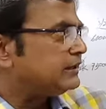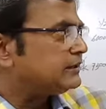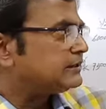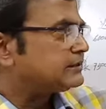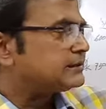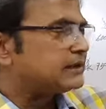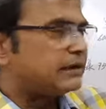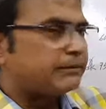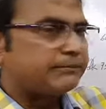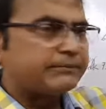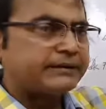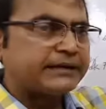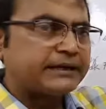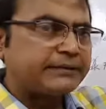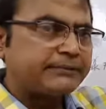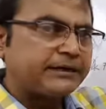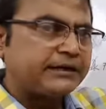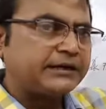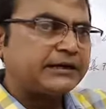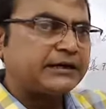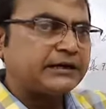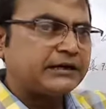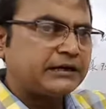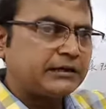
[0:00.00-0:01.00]
sometime
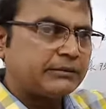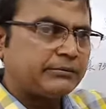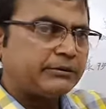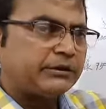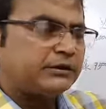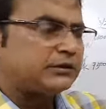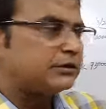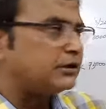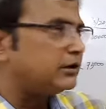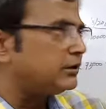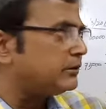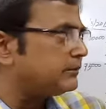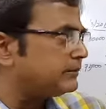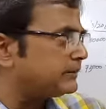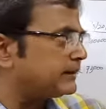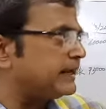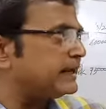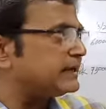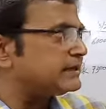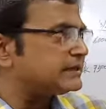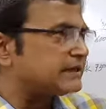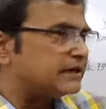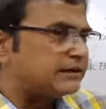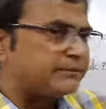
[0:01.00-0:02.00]
under double column,
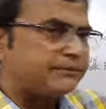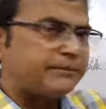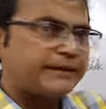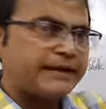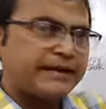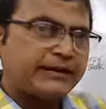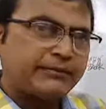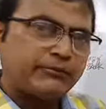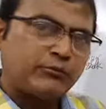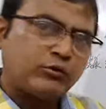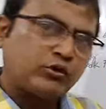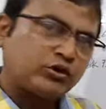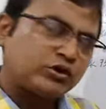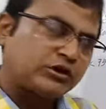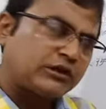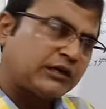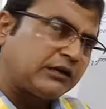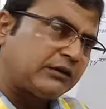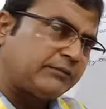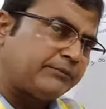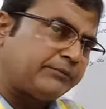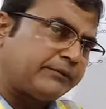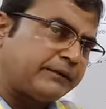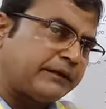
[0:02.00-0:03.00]
cash and bank, both
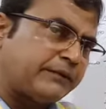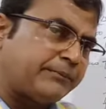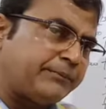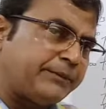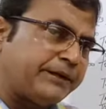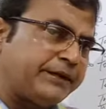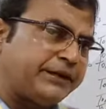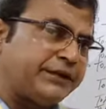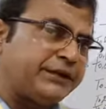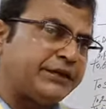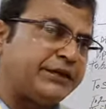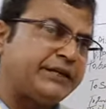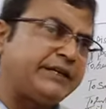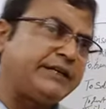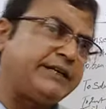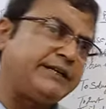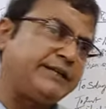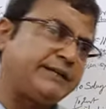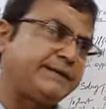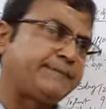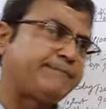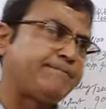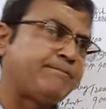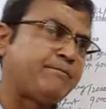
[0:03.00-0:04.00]
columns are maintained.
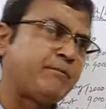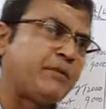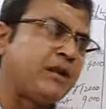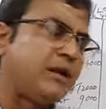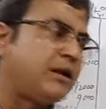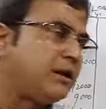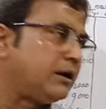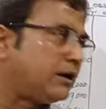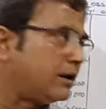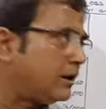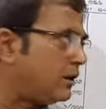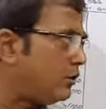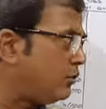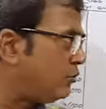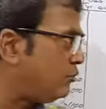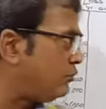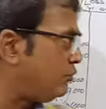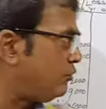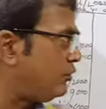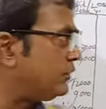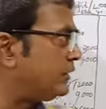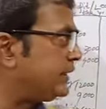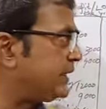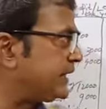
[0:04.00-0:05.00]

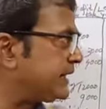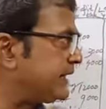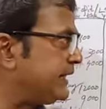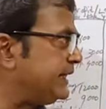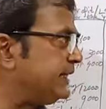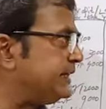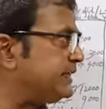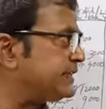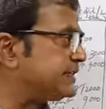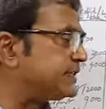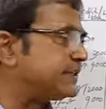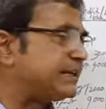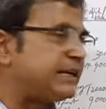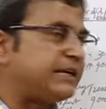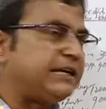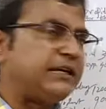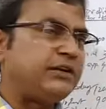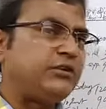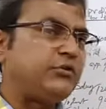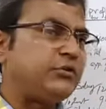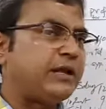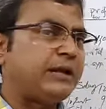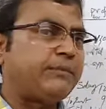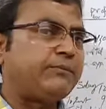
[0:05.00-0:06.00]
Now, on the credit
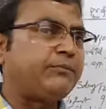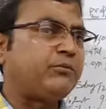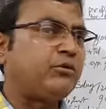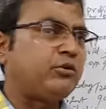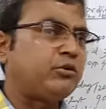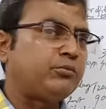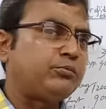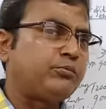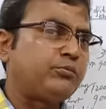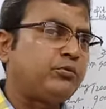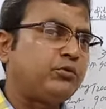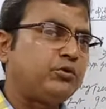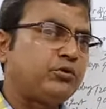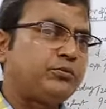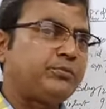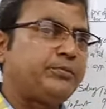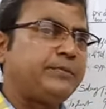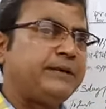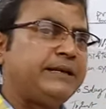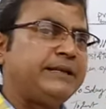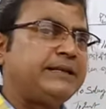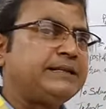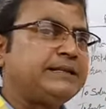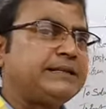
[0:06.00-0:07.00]
side, we have not put
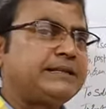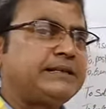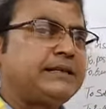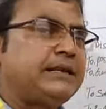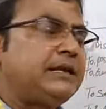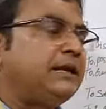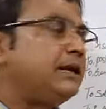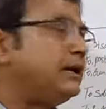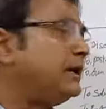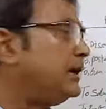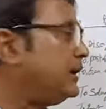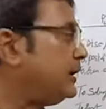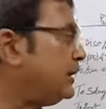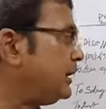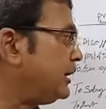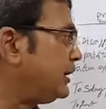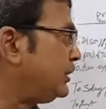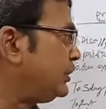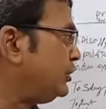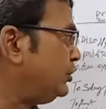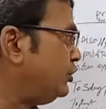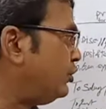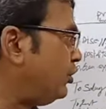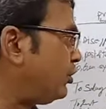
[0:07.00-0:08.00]
means
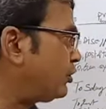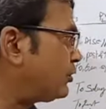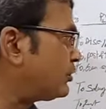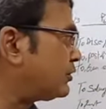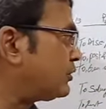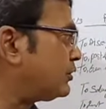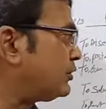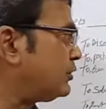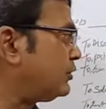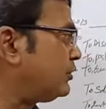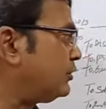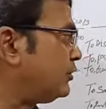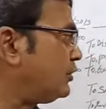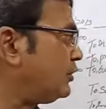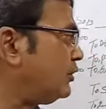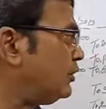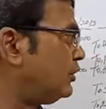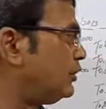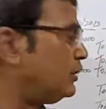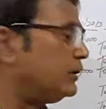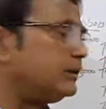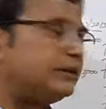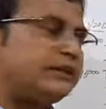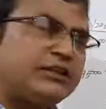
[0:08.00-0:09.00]

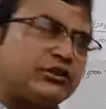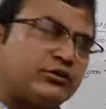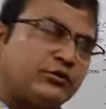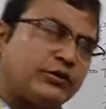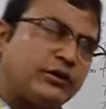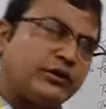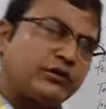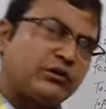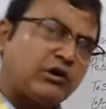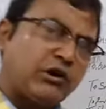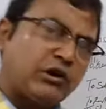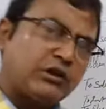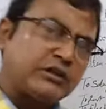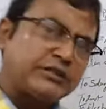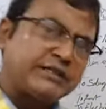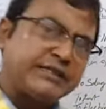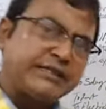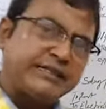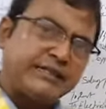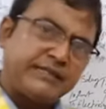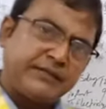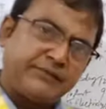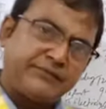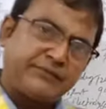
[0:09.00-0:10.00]
this will cause a
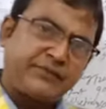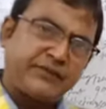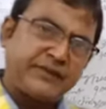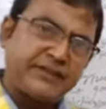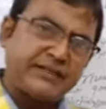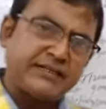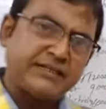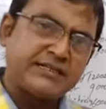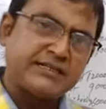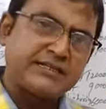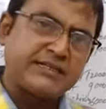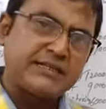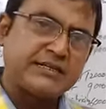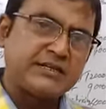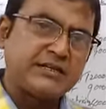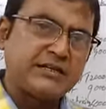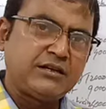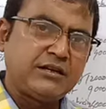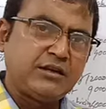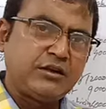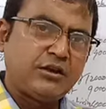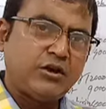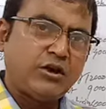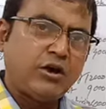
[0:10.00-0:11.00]
difference
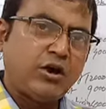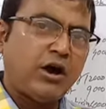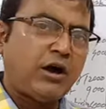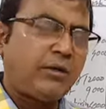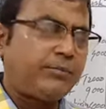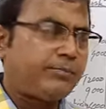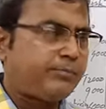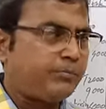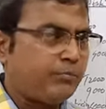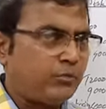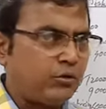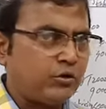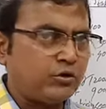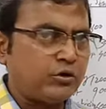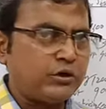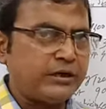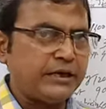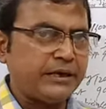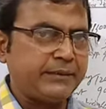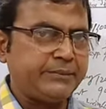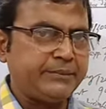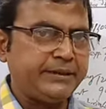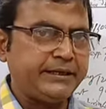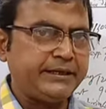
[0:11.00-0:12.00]
of more
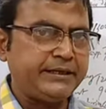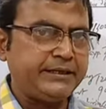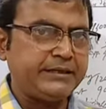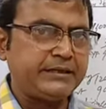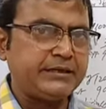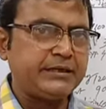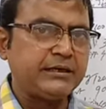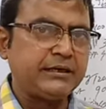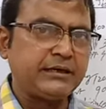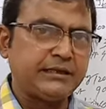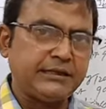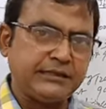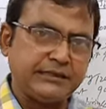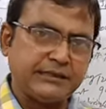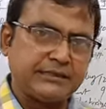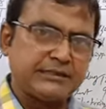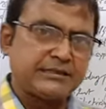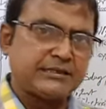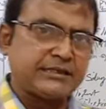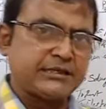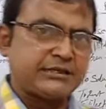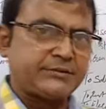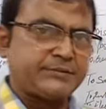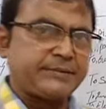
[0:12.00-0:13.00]
debit in the
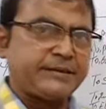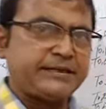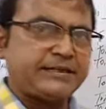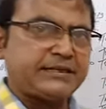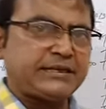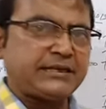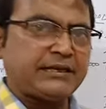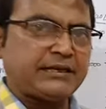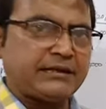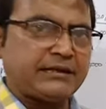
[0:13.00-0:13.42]
suspense